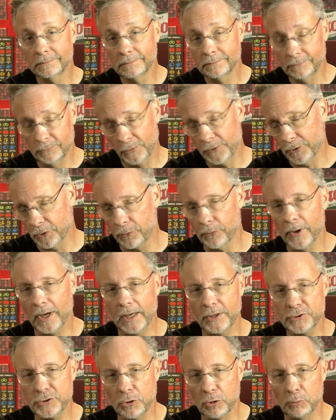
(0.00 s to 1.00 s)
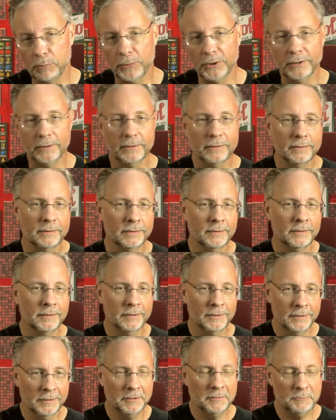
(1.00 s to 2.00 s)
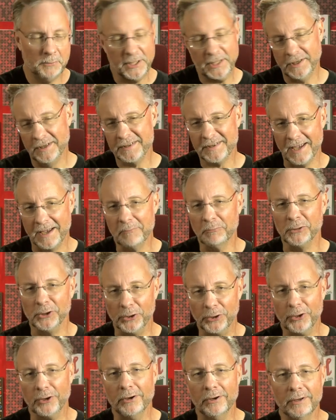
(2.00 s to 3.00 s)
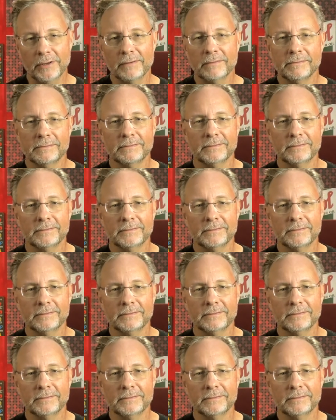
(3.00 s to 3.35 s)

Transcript: with the garage open. Because I'm learned.